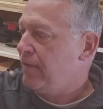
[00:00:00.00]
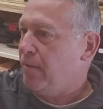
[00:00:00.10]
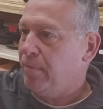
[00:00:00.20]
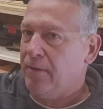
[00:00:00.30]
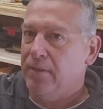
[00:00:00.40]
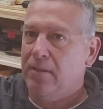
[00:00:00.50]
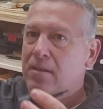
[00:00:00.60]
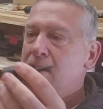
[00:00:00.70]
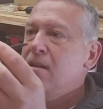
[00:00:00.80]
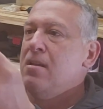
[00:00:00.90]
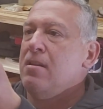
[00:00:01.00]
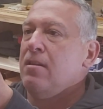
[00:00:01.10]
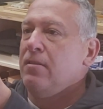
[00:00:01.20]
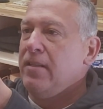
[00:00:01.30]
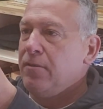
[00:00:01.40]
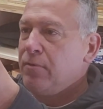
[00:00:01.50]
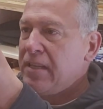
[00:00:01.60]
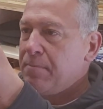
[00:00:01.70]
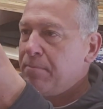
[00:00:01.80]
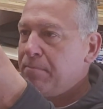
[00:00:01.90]
the blower. So this will
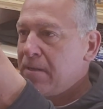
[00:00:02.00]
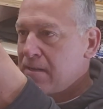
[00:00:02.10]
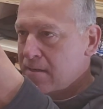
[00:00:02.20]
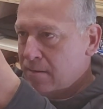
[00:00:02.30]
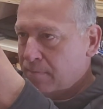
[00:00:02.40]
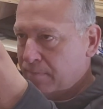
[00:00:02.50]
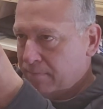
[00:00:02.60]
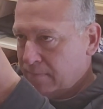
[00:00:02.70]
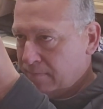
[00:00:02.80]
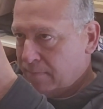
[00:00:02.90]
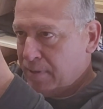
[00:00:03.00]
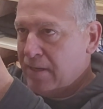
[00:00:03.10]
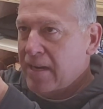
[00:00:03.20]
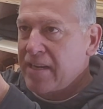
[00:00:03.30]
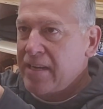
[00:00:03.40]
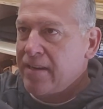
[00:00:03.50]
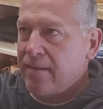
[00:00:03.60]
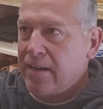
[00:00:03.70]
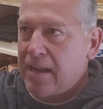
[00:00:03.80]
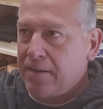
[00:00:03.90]
get put on here,
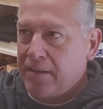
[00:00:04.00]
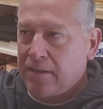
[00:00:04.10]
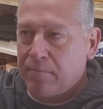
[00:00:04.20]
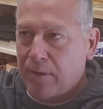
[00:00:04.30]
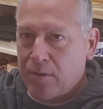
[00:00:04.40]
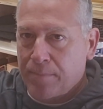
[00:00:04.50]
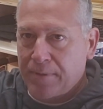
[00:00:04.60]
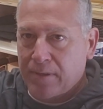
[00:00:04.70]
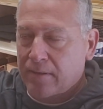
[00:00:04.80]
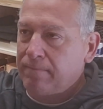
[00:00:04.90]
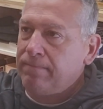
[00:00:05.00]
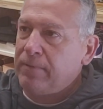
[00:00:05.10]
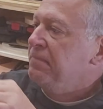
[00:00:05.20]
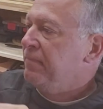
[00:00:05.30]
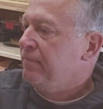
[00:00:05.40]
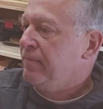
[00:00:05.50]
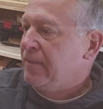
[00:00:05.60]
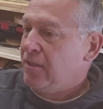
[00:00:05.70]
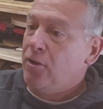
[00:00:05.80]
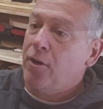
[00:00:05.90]
and now you can blow up your
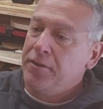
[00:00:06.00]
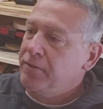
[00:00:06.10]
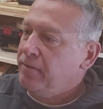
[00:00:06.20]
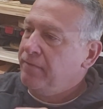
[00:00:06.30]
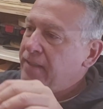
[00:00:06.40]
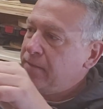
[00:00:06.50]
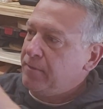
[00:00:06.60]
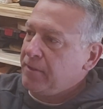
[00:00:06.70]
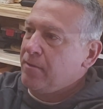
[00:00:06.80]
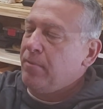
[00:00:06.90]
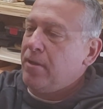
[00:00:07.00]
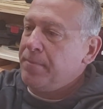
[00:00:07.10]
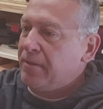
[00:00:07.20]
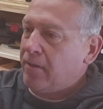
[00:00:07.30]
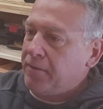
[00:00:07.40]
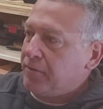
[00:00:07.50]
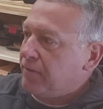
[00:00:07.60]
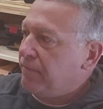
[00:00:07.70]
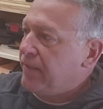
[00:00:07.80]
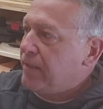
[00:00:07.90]
larger inflatables. You can blow up your larger
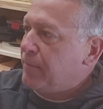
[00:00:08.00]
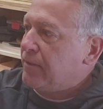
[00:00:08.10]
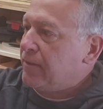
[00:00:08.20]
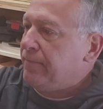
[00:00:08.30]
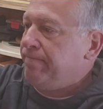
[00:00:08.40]
inflatables.